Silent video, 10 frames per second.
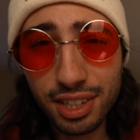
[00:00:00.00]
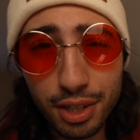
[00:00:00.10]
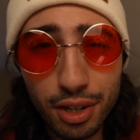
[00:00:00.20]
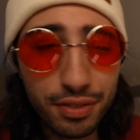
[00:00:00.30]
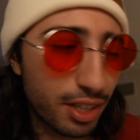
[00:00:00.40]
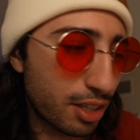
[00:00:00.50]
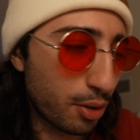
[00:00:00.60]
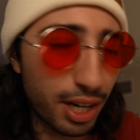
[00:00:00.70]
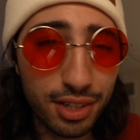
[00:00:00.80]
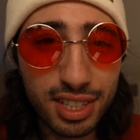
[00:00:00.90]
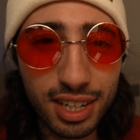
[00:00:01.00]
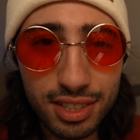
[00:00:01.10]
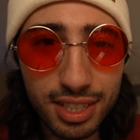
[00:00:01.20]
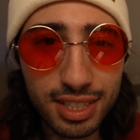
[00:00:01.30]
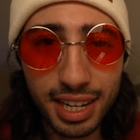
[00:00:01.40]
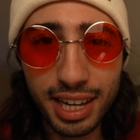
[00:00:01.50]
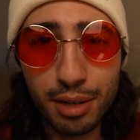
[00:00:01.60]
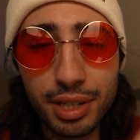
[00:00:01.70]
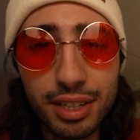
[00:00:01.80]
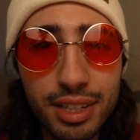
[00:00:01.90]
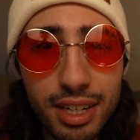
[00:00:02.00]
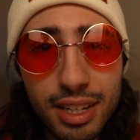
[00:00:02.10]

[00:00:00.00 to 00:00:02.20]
You don't have to go downstairs to scan them in.